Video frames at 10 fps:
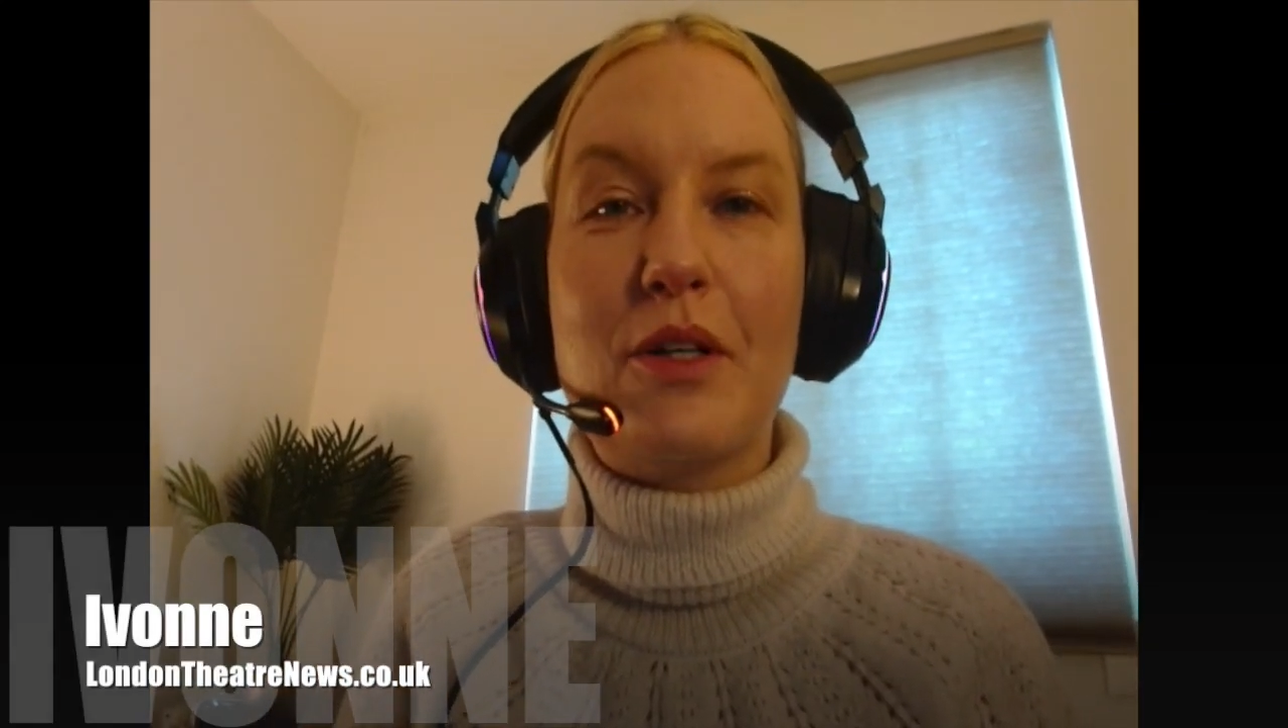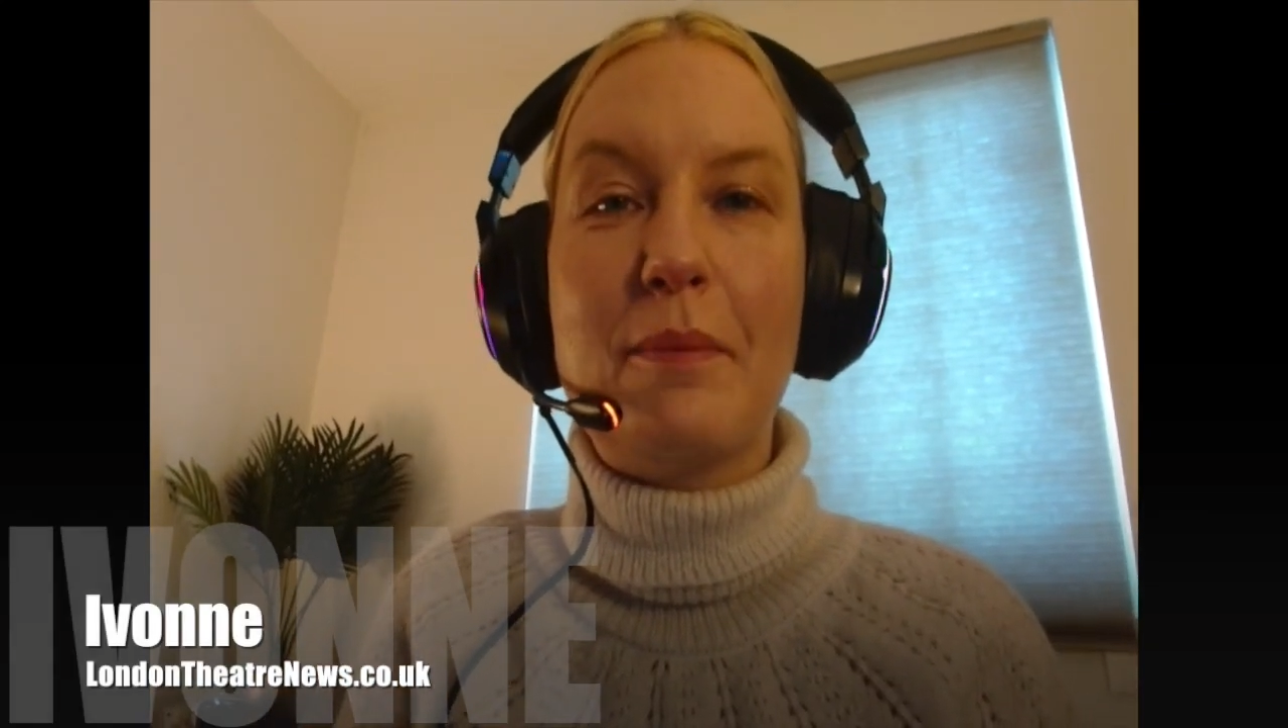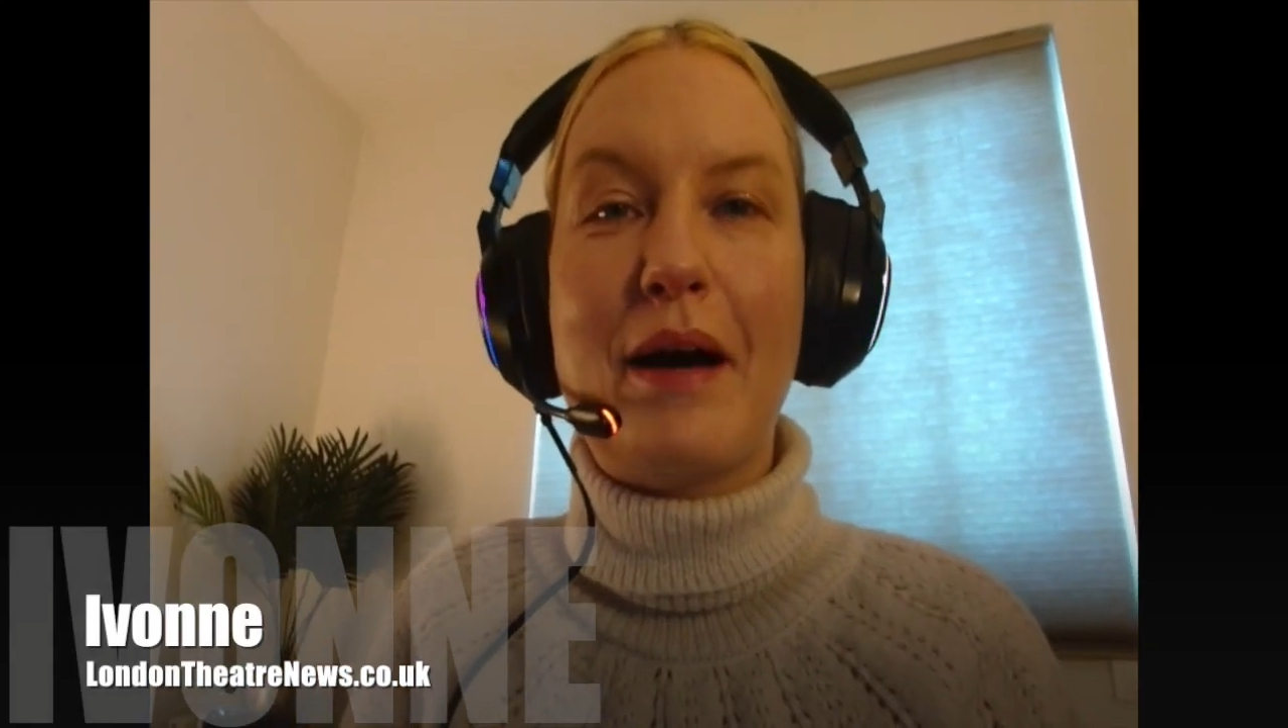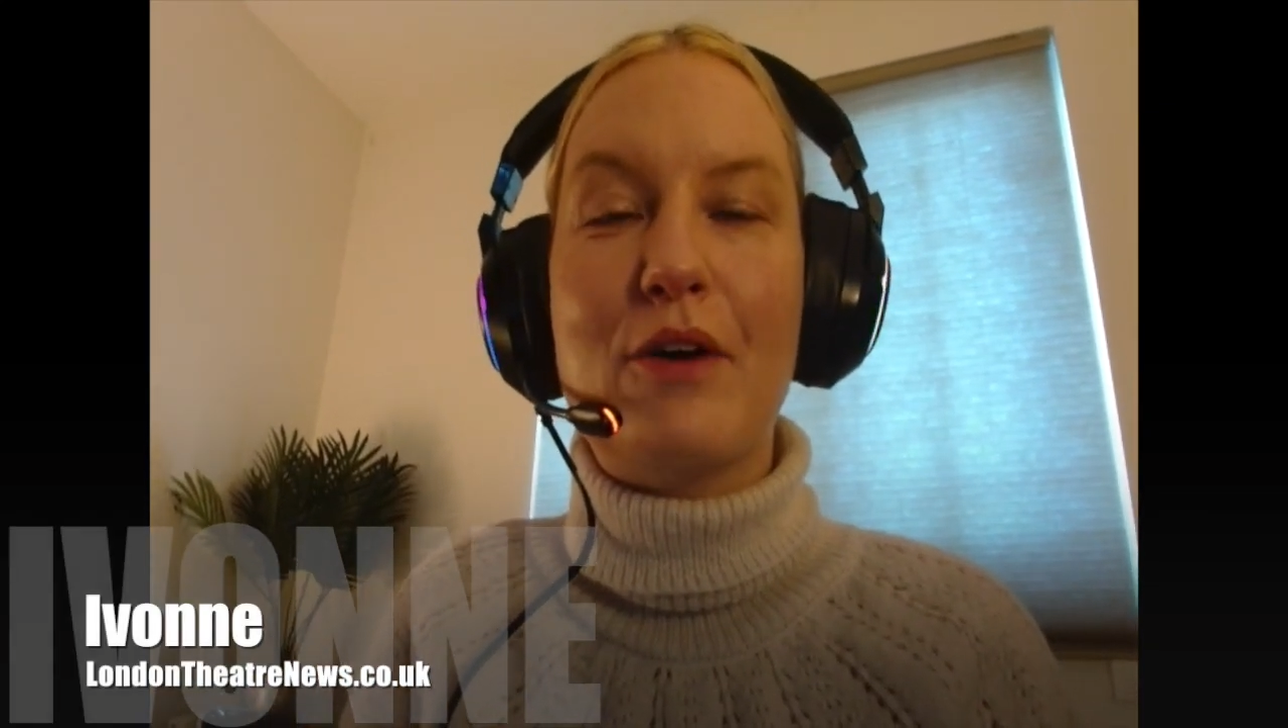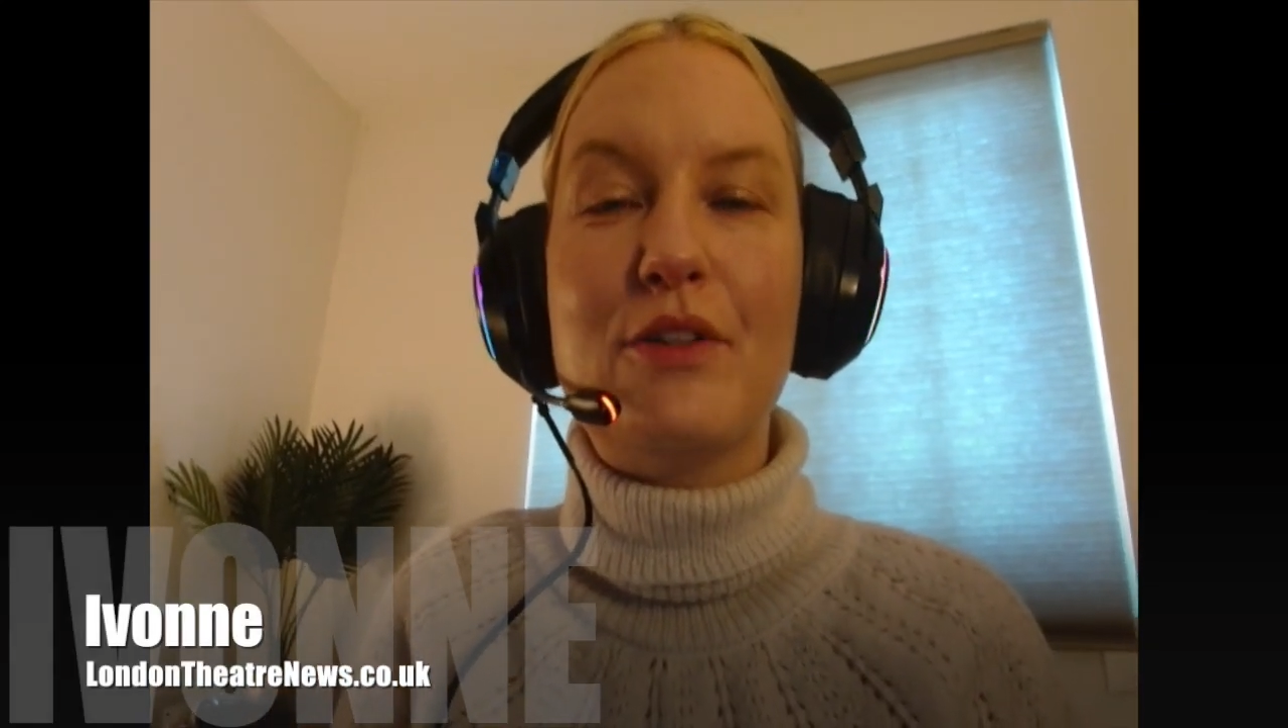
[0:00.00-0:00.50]

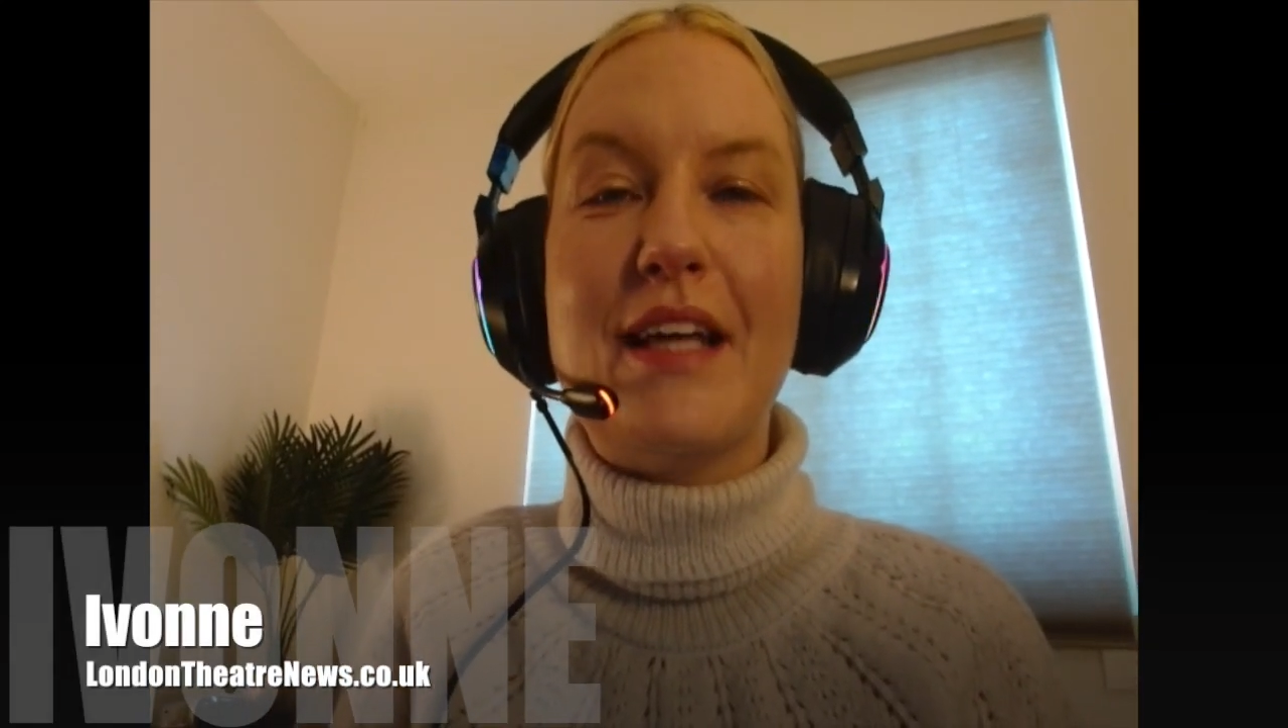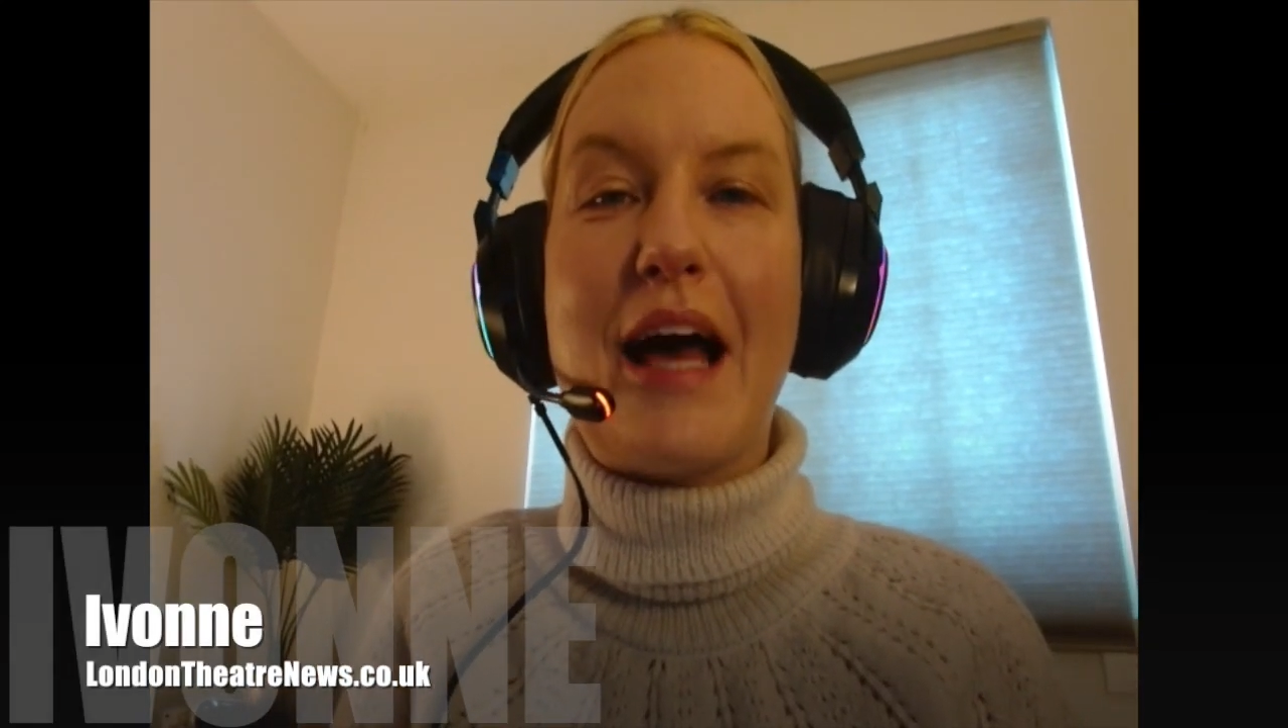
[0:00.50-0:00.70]
about